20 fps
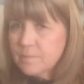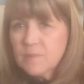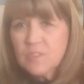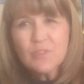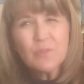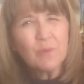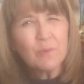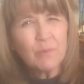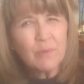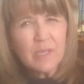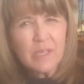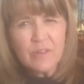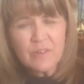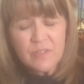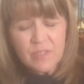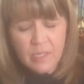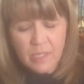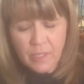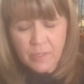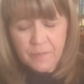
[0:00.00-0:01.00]
2 or 3 years
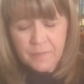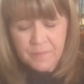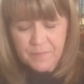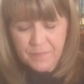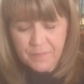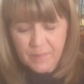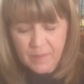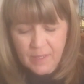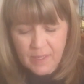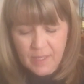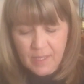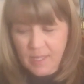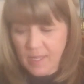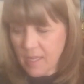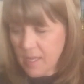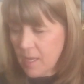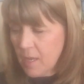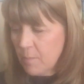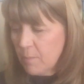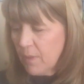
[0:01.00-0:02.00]
ago.
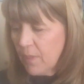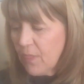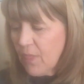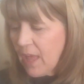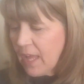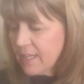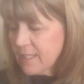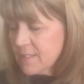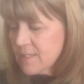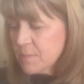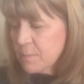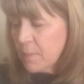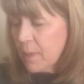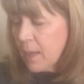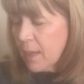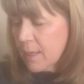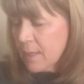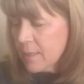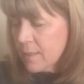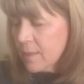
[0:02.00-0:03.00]
But that is
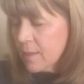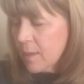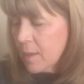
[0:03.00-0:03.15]
my